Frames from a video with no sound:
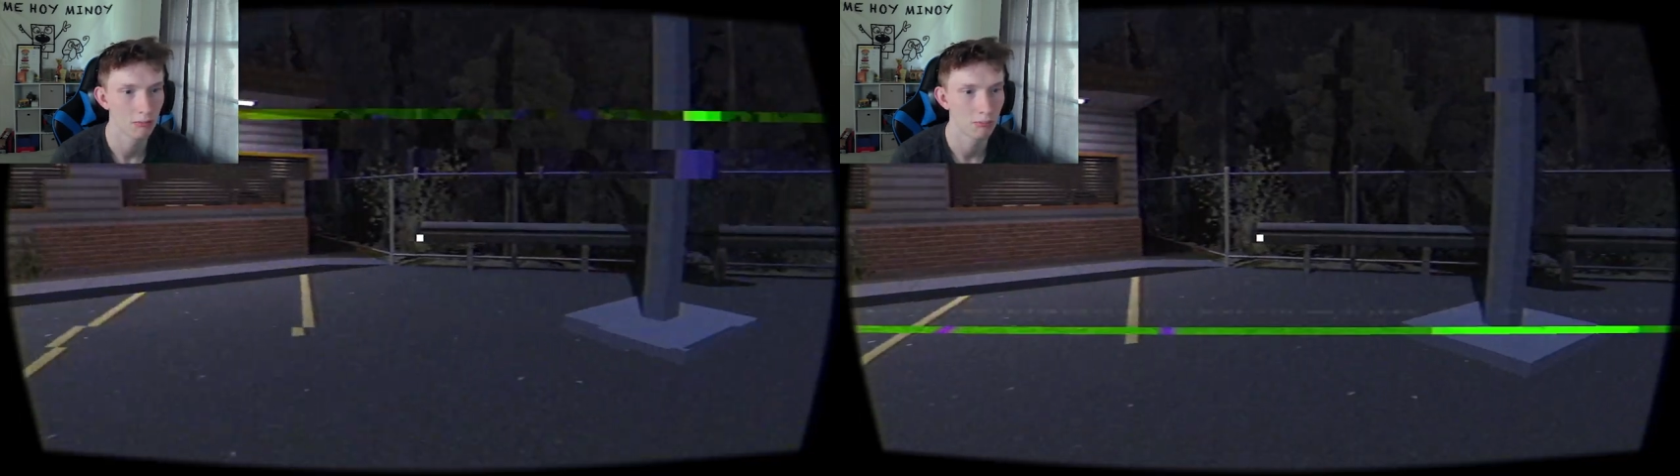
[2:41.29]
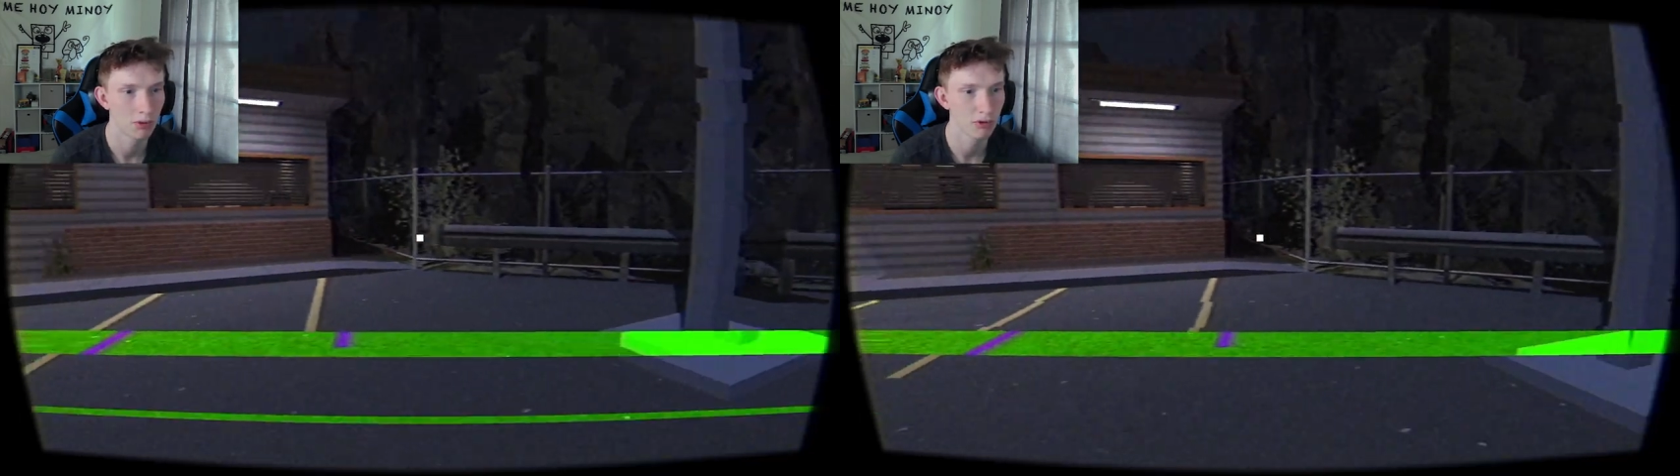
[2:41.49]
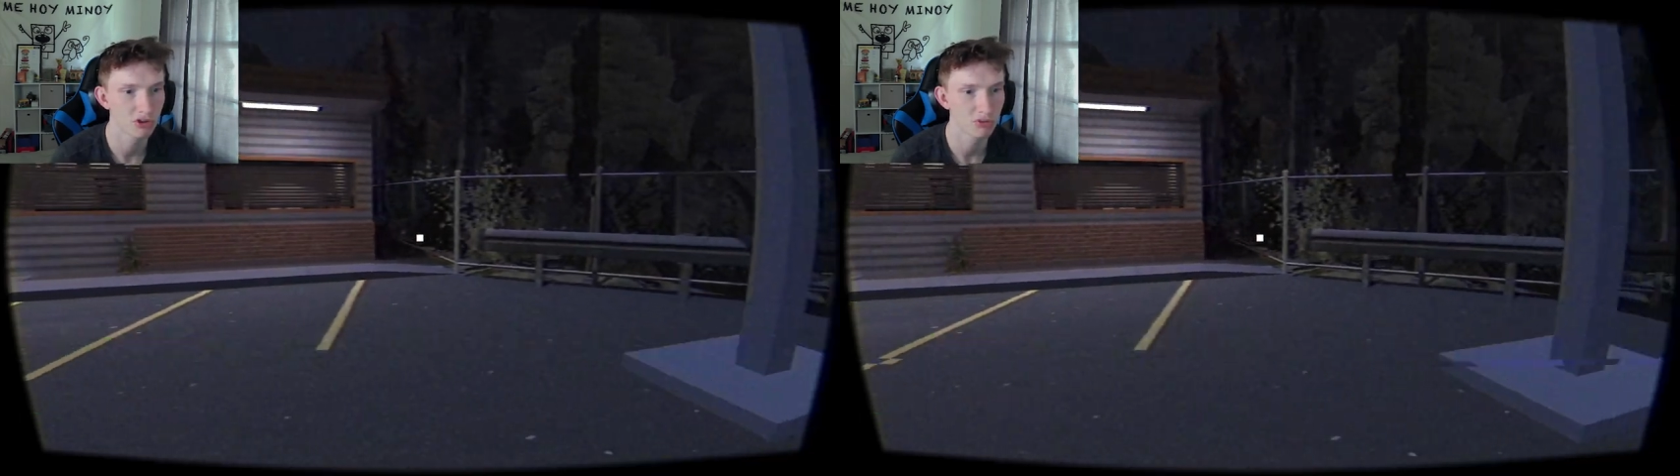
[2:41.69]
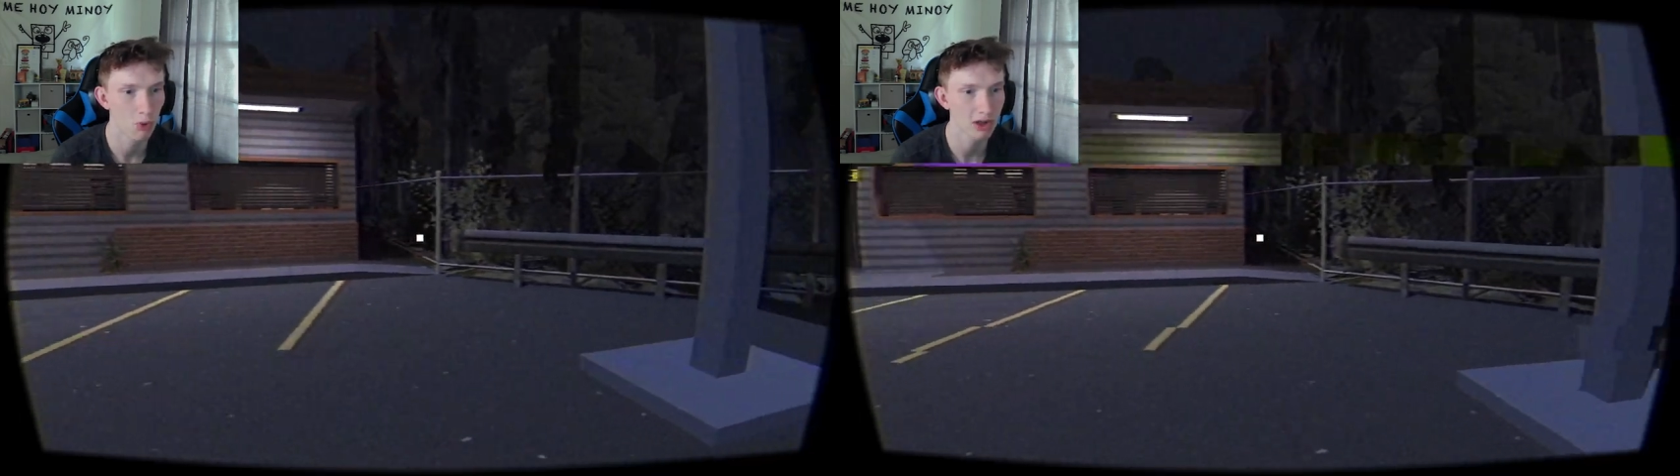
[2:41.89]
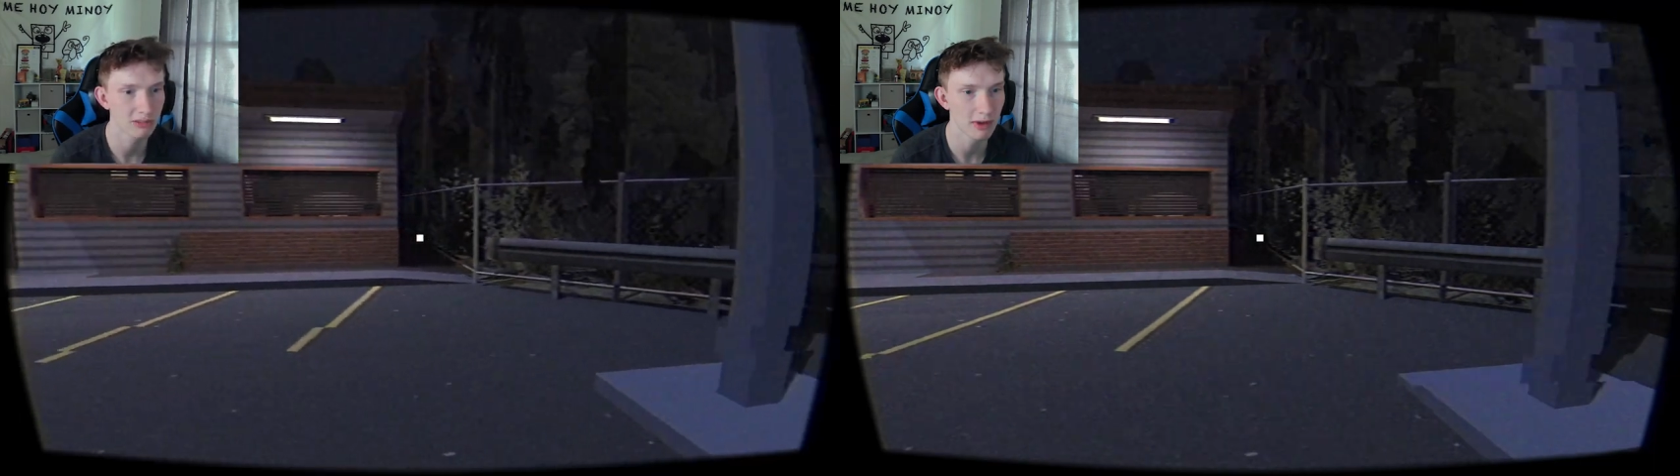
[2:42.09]
Bro just
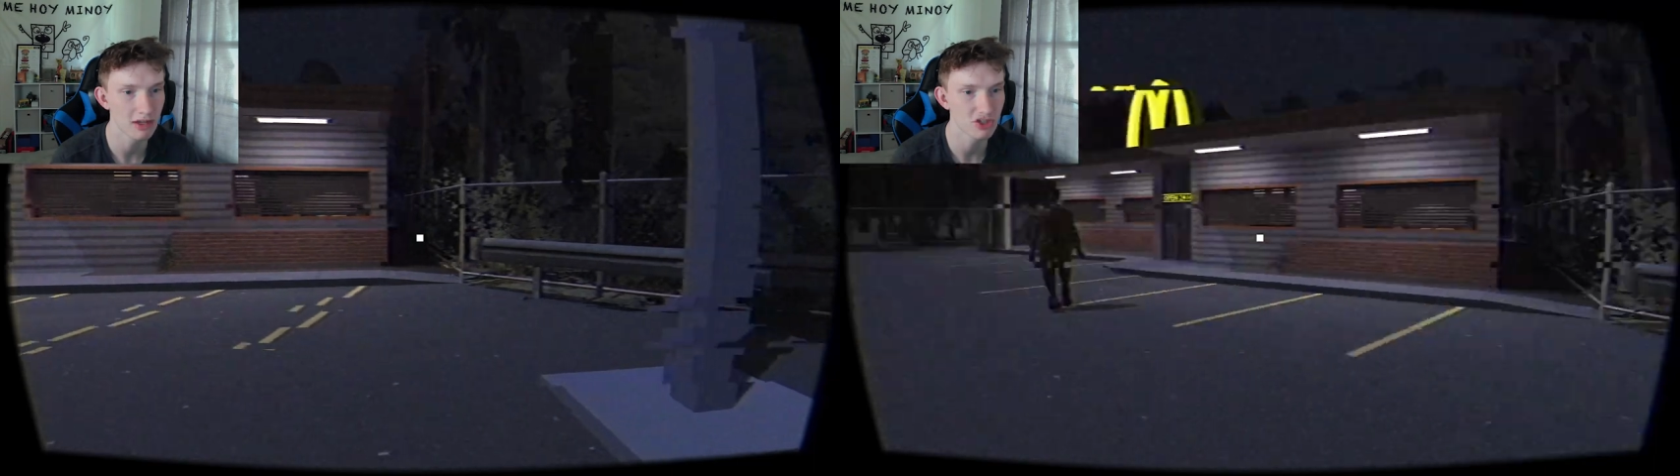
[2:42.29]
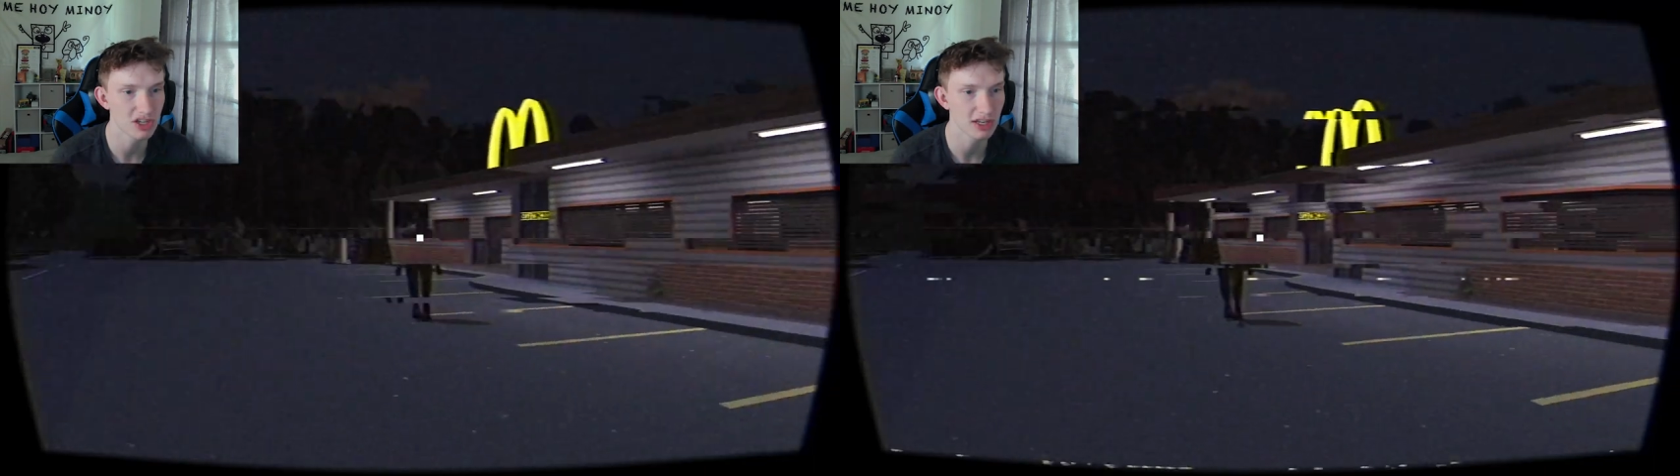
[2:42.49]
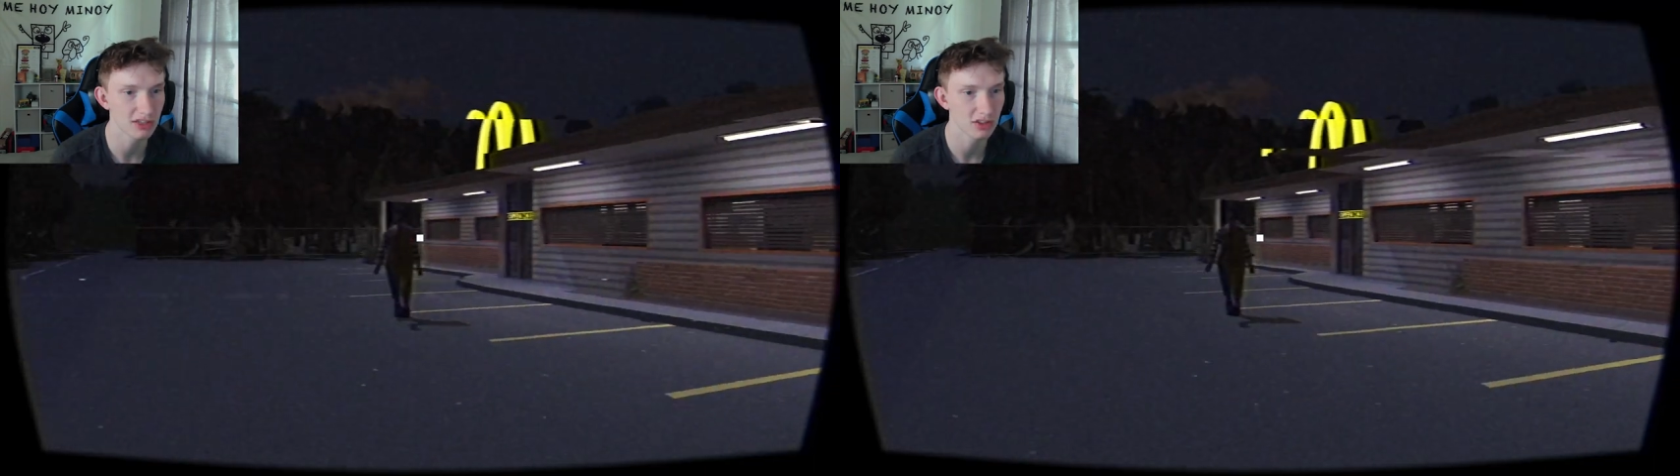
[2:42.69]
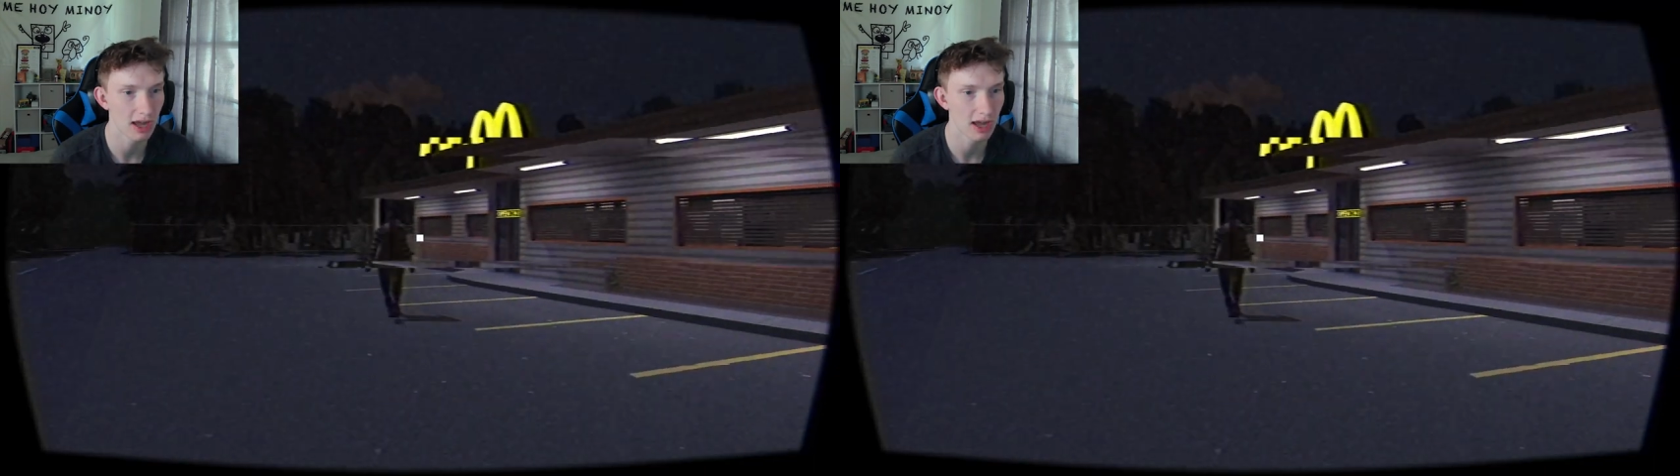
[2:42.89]
wants my cheeks